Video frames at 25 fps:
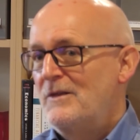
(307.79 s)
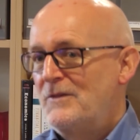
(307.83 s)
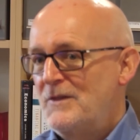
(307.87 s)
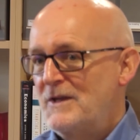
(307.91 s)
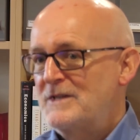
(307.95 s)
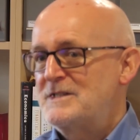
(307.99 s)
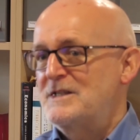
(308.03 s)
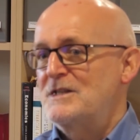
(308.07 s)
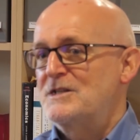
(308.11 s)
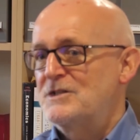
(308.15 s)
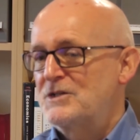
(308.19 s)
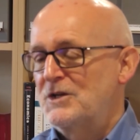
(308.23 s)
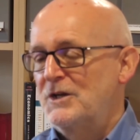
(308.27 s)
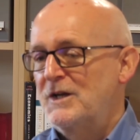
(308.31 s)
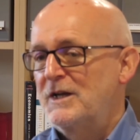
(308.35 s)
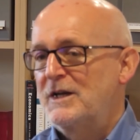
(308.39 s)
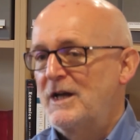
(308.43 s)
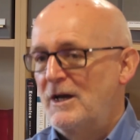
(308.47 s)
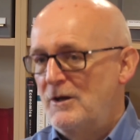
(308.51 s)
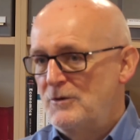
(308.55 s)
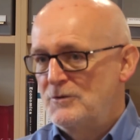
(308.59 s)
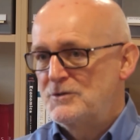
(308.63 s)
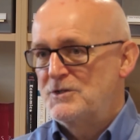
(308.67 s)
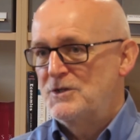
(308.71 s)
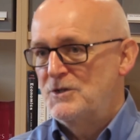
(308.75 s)
This is going to
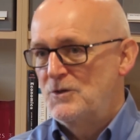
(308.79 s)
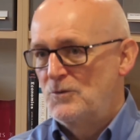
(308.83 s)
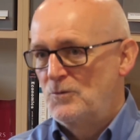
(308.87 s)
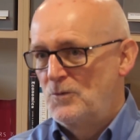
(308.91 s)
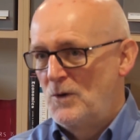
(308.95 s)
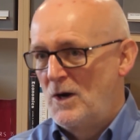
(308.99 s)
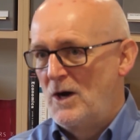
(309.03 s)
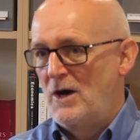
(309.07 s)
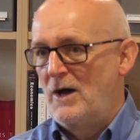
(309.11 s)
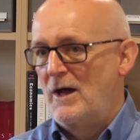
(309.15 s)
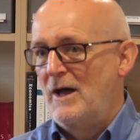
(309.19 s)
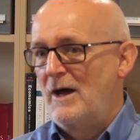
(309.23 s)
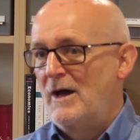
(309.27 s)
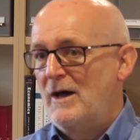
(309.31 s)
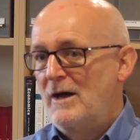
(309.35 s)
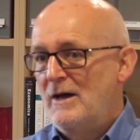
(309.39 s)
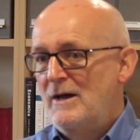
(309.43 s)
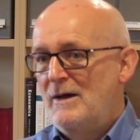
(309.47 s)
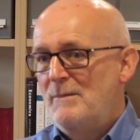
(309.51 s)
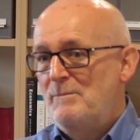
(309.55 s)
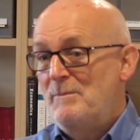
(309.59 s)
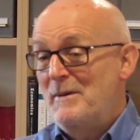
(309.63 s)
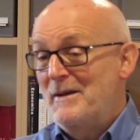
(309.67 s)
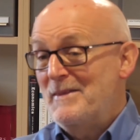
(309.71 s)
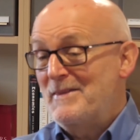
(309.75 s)
go to the wire,
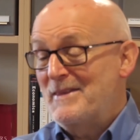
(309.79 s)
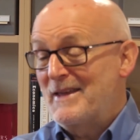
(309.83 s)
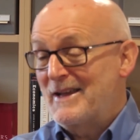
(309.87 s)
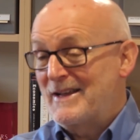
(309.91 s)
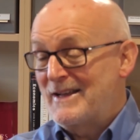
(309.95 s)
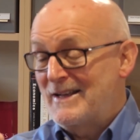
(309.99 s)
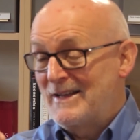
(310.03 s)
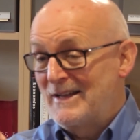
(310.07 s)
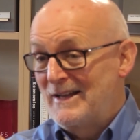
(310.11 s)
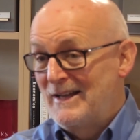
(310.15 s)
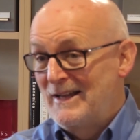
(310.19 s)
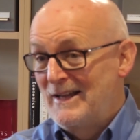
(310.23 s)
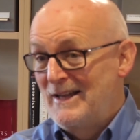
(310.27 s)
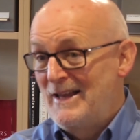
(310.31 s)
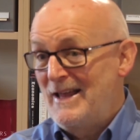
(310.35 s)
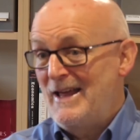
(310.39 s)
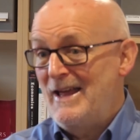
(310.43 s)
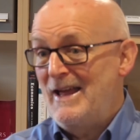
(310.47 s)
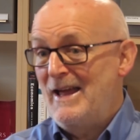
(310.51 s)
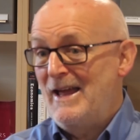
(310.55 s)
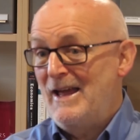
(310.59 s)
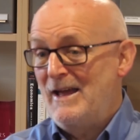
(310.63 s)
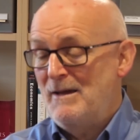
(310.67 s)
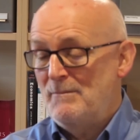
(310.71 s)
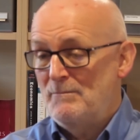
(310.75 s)
but the
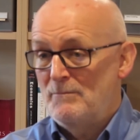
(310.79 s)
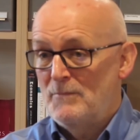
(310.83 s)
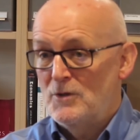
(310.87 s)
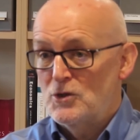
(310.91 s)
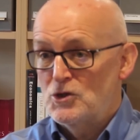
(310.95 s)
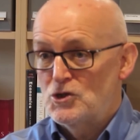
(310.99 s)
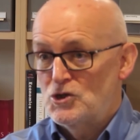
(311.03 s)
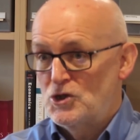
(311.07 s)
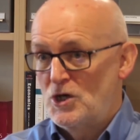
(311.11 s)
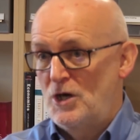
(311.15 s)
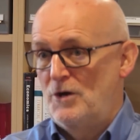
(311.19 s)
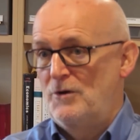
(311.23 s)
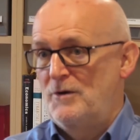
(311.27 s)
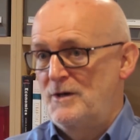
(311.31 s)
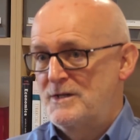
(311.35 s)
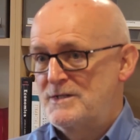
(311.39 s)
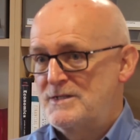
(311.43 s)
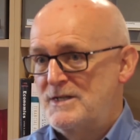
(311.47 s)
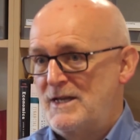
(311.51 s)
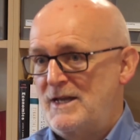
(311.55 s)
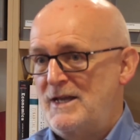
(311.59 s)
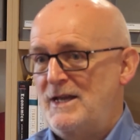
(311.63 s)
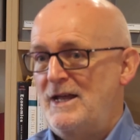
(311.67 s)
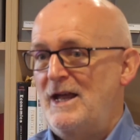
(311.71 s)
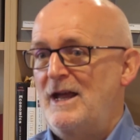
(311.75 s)
clear
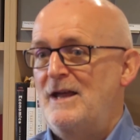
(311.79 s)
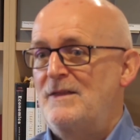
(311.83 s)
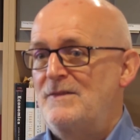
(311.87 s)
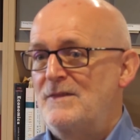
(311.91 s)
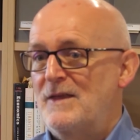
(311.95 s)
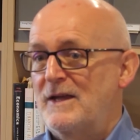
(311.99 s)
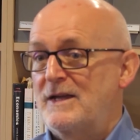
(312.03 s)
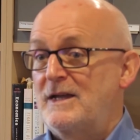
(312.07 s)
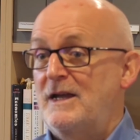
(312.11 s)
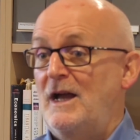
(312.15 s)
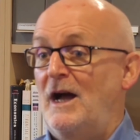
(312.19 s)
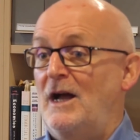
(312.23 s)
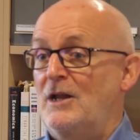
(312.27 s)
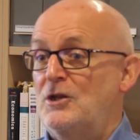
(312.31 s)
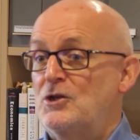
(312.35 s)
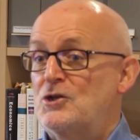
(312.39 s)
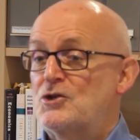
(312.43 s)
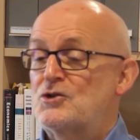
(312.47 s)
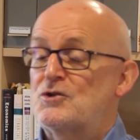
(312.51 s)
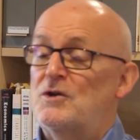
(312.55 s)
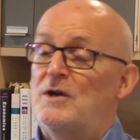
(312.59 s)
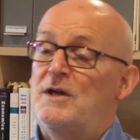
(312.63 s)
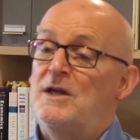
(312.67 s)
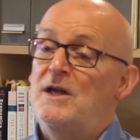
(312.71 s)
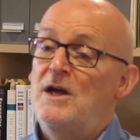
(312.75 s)
majority in the
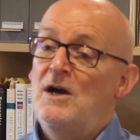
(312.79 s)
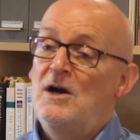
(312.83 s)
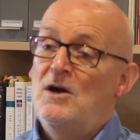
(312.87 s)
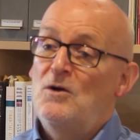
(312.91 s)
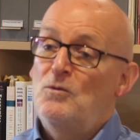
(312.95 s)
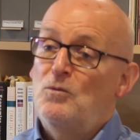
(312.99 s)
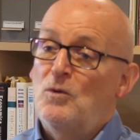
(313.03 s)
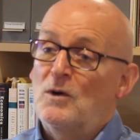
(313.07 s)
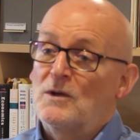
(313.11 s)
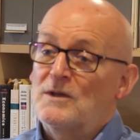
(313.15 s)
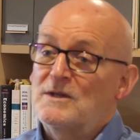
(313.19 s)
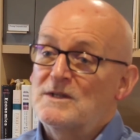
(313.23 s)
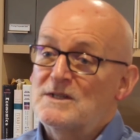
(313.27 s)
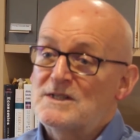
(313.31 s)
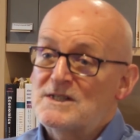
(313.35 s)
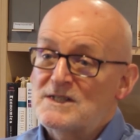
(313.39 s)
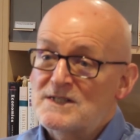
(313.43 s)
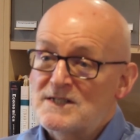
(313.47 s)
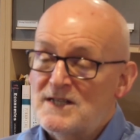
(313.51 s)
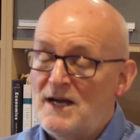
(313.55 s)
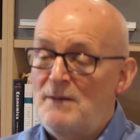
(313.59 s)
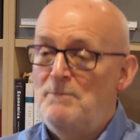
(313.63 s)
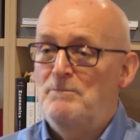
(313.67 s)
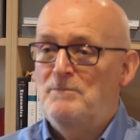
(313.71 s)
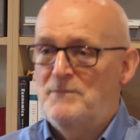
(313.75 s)
country want
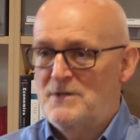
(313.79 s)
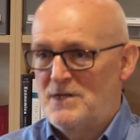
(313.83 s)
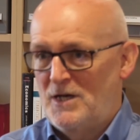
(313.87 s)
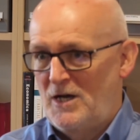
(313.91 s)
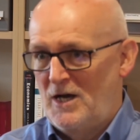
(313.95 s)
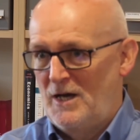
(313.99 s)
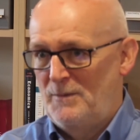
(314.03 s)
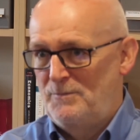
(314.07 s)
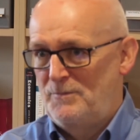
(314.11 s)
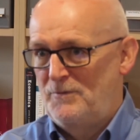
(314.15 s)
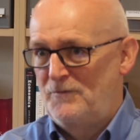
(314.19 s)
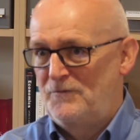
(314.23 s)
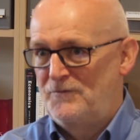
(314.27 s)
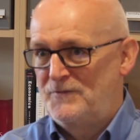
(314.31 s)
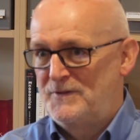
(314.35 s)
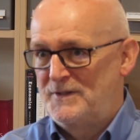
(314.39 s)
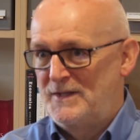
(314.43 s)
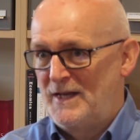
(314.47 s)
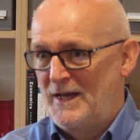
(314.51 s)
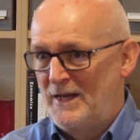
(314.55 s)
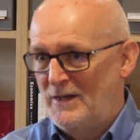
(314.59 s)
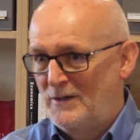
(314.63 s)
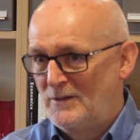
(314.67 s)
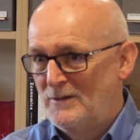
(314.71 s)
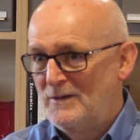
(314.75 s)
some type of
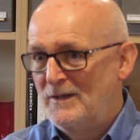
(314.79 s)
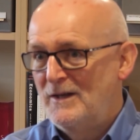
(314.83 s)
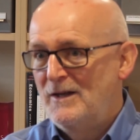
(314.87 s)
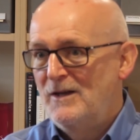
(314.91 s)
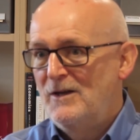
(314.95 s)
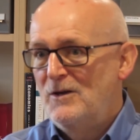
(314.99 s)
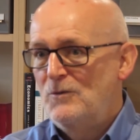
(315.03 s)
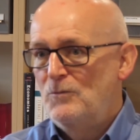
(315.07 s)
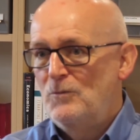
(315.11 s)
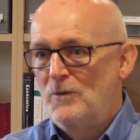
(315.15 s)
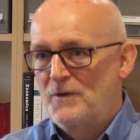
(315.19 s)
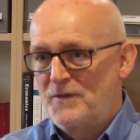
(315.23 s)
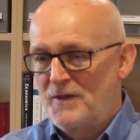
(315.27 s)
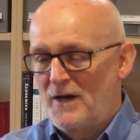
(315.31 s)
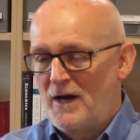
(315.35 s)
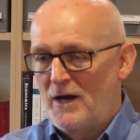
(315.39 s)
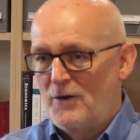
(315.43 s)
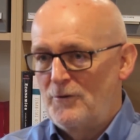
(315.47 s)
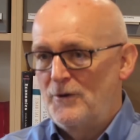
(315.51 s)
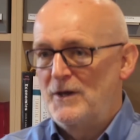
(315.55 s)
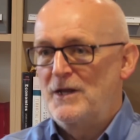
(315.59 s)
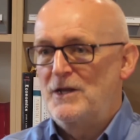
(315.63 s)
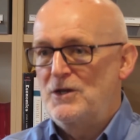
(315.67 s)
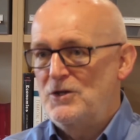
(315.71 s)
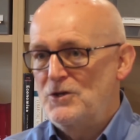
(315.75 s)
deal with
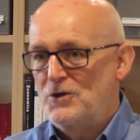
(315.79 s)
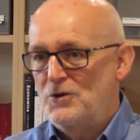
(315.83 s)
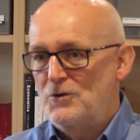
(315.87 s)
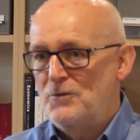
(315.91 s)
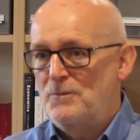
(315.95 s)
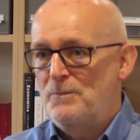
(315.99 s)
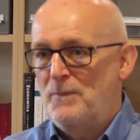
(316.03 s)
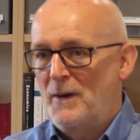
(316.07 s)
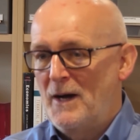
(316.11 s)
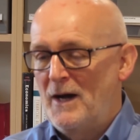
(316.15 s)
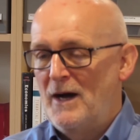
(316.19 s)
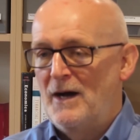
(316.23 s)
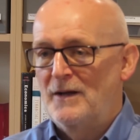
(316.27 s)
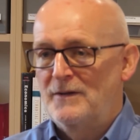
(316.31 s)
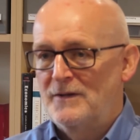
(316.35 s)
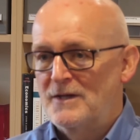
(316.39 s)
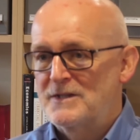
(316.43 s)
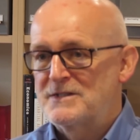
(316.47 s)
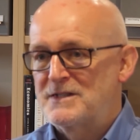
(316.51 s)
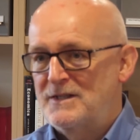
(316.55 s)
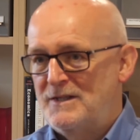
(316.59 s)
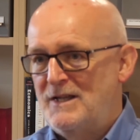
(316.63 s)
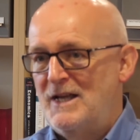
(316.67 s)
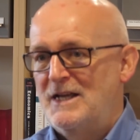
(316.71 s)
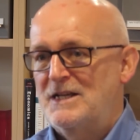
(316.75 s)
our EU
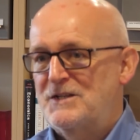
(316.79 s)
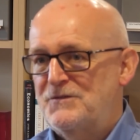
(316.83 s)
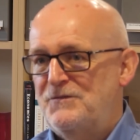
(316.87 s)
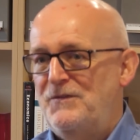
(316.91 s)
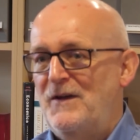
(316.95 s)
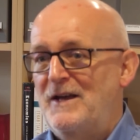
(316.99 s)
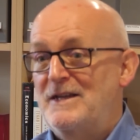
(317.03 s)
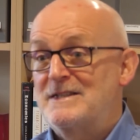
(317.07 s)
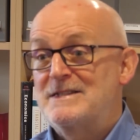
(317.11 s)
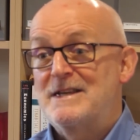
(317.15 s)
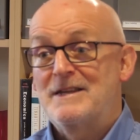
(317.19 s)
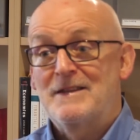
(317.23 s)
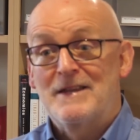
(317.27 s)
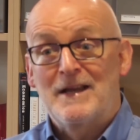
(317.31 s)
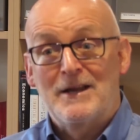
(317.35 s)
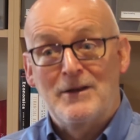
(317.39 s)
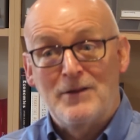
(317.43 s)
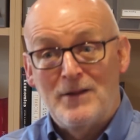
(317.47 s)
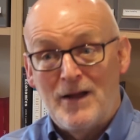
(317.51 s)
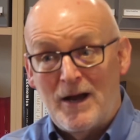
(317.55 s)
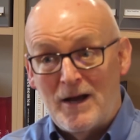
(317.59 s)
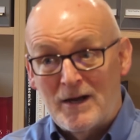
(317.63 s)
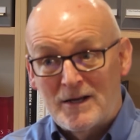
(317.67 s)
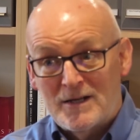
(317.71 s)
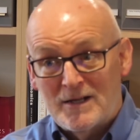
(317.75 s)
partners, and let's face it,
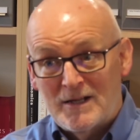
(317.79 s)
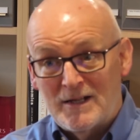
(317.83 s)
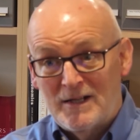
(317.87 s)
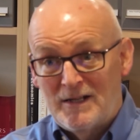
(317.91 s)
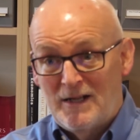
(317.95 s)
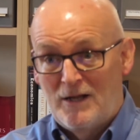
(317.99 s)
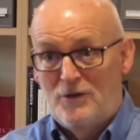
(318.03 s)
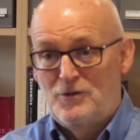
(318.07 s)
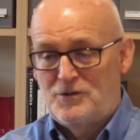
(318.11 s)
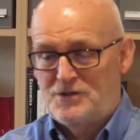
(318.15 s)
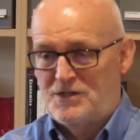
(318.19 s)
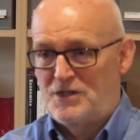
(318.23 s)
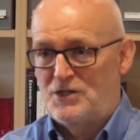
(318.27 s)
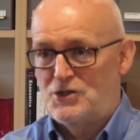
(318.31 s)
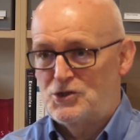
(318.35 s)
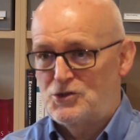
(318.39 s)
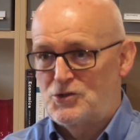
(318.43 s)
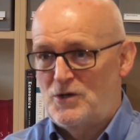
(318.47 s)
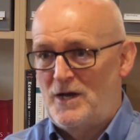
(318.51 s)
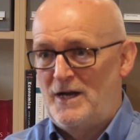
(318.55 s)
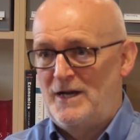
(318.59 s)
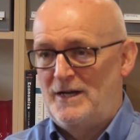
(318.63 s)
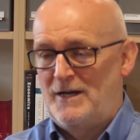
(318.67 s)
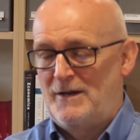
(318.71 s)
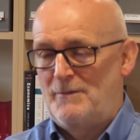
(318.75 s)
they're our closest
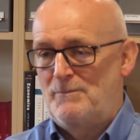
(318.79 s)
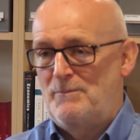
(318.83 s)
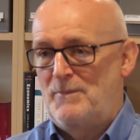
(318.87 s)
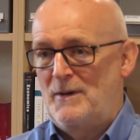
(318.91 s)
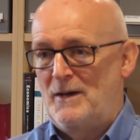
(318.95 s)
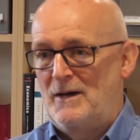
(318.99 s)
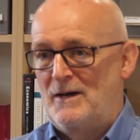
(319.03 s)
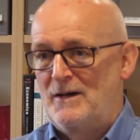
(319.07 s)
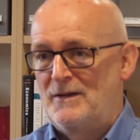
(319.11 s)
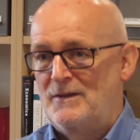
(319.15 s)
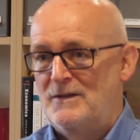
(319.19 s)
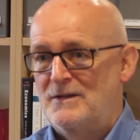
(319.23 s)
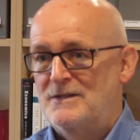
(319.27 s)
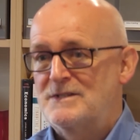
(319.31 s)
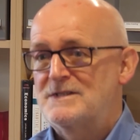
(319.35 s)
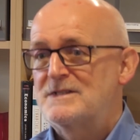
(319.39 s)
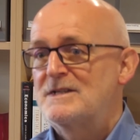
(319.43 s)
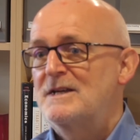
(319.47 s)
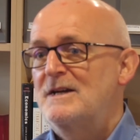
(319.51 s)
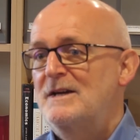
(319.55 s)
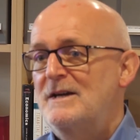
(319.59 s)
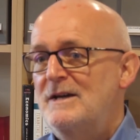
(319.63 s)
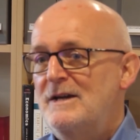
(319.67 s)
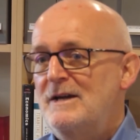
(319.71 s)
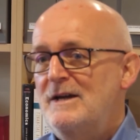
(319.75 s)
trading partners.